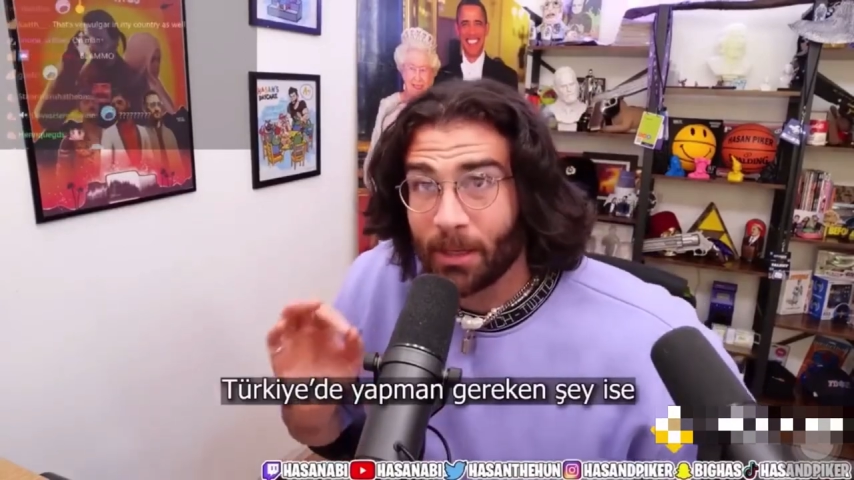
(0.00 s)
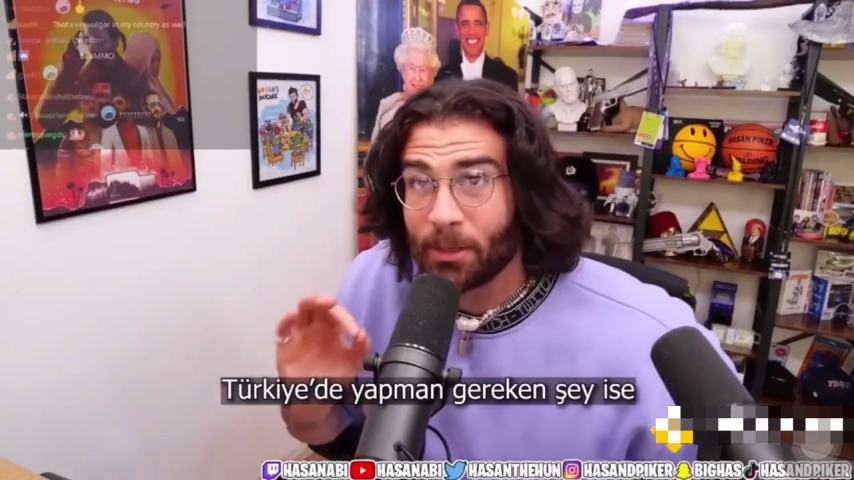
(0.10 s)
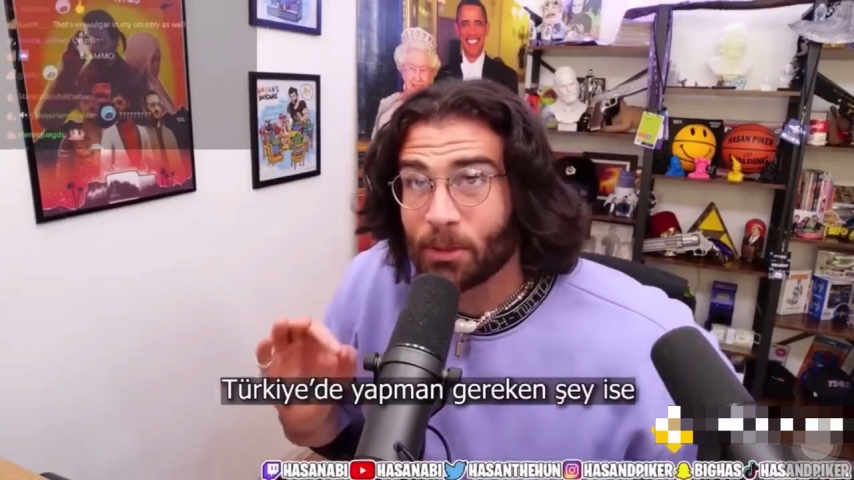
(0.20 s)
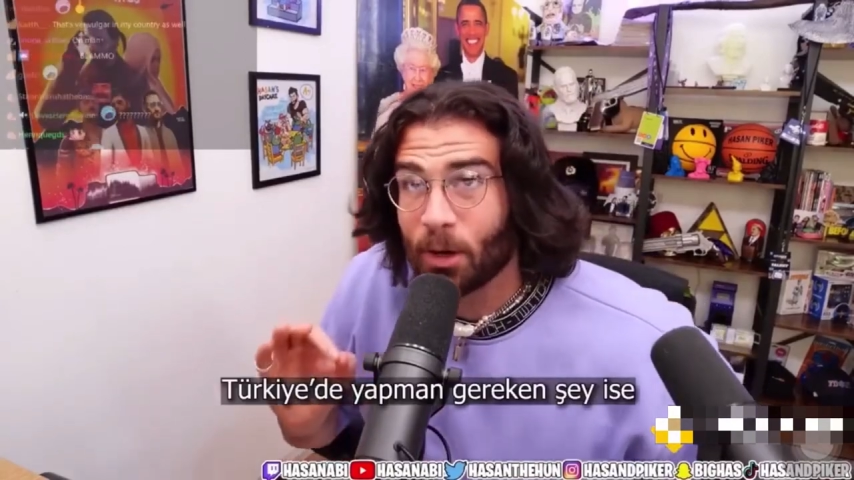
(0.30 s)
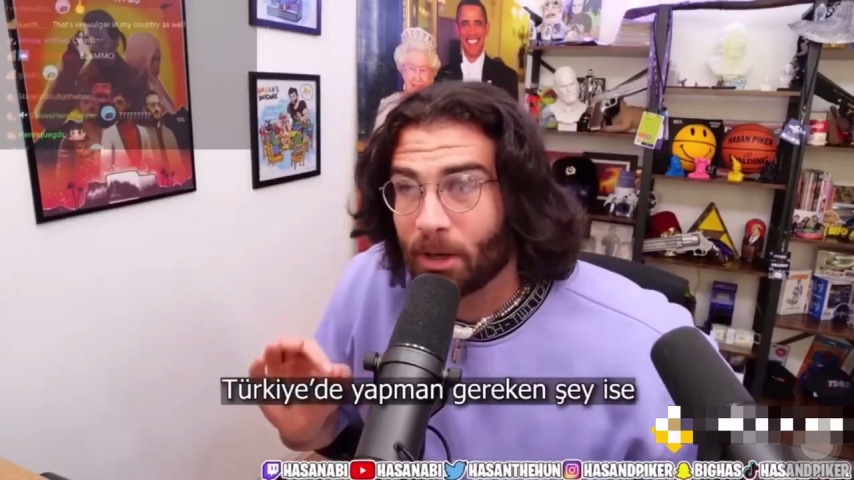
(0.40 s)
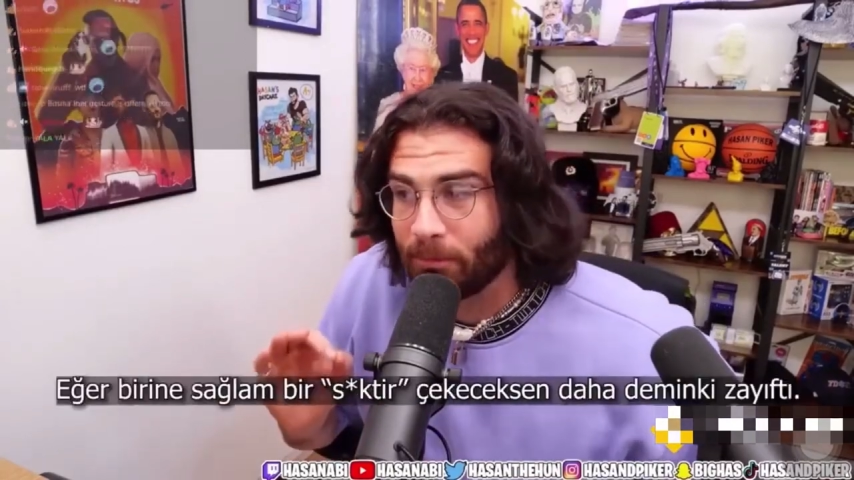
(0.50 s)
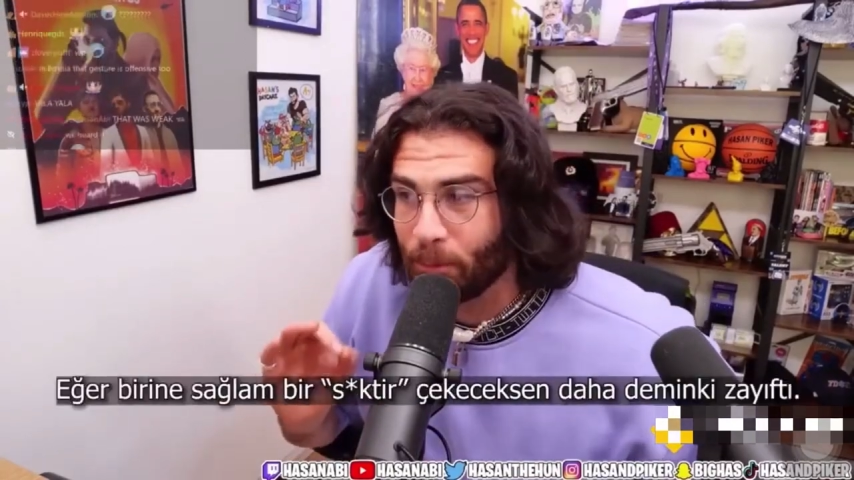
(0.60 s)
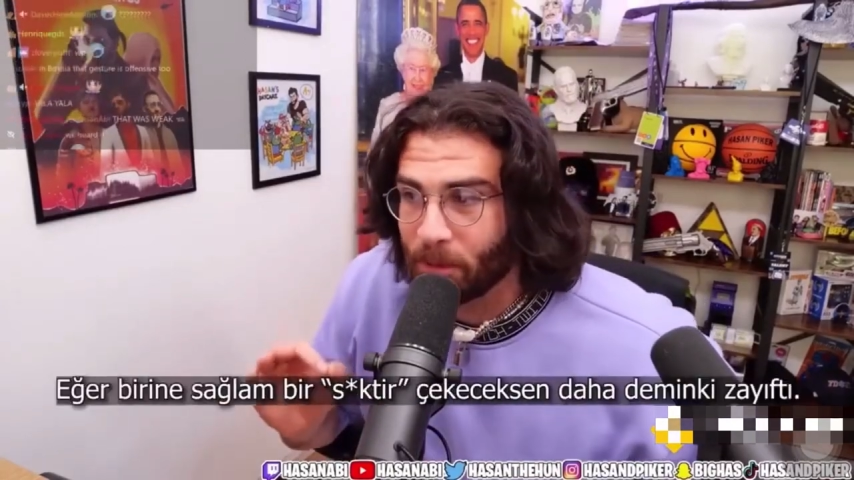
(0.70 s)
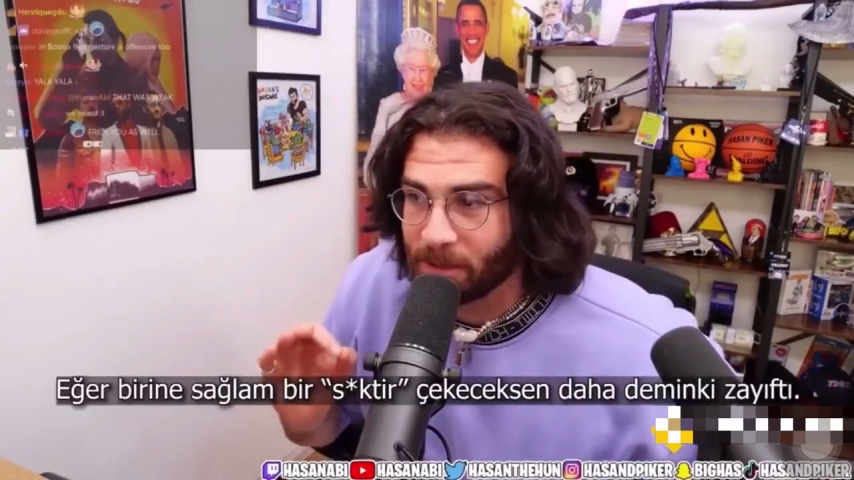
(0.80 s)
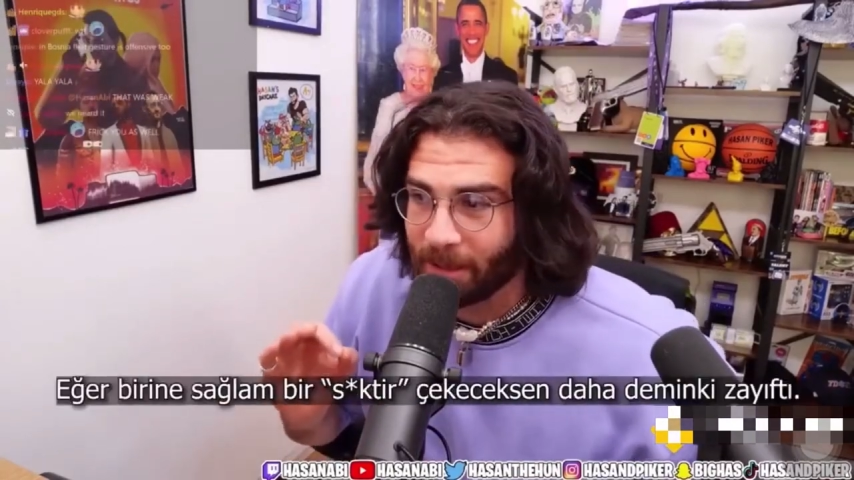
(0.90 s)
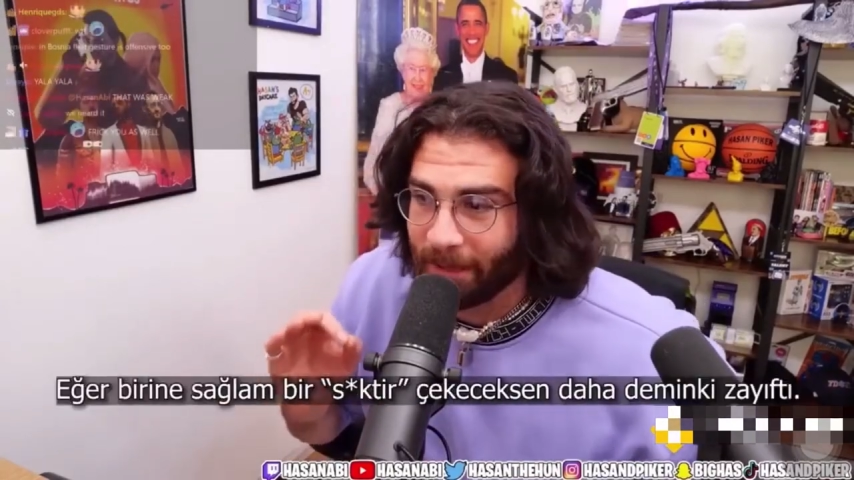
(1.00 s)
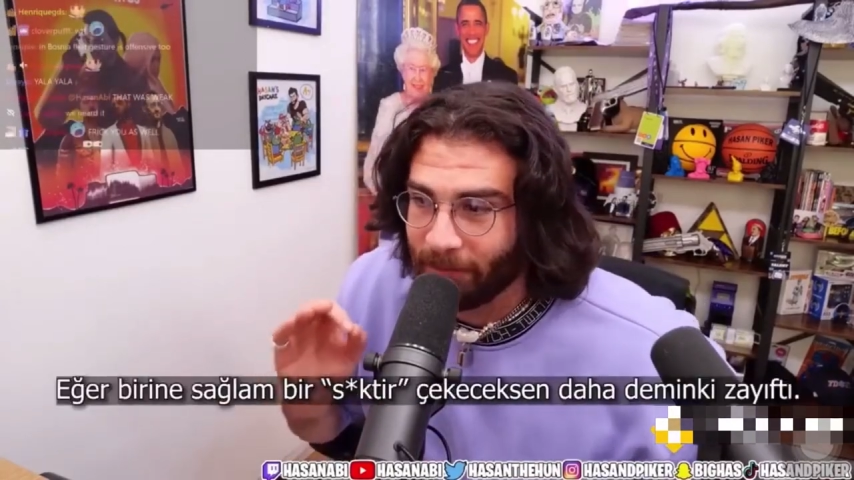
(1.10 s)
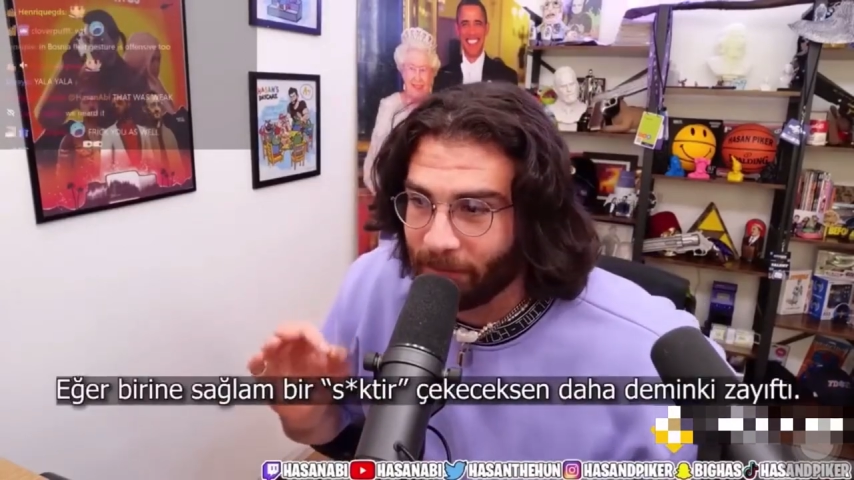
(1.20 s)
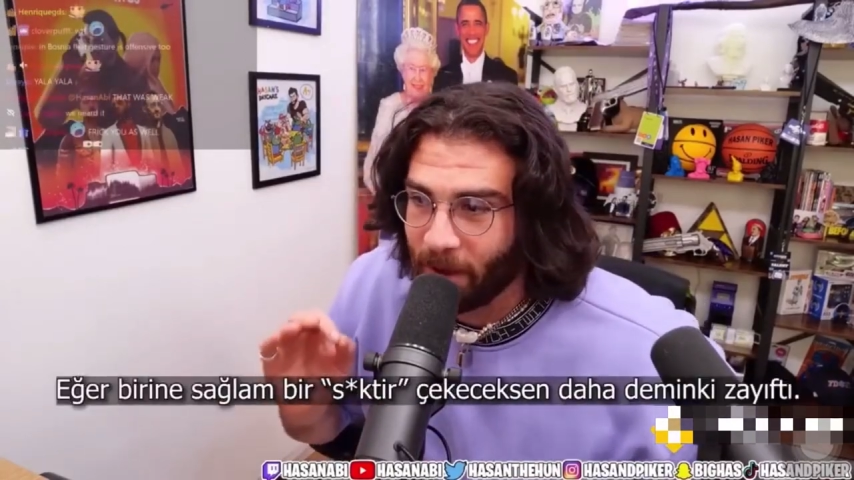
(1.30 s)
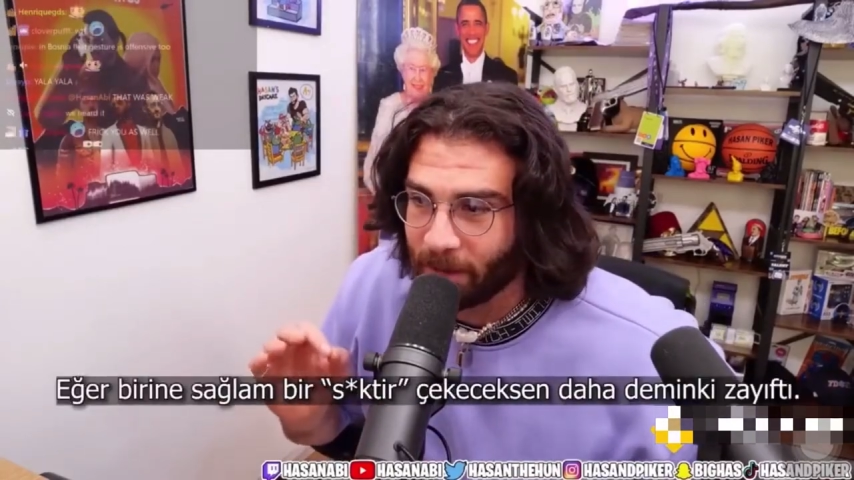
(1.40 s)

in Turkey, if you want to say like "fuck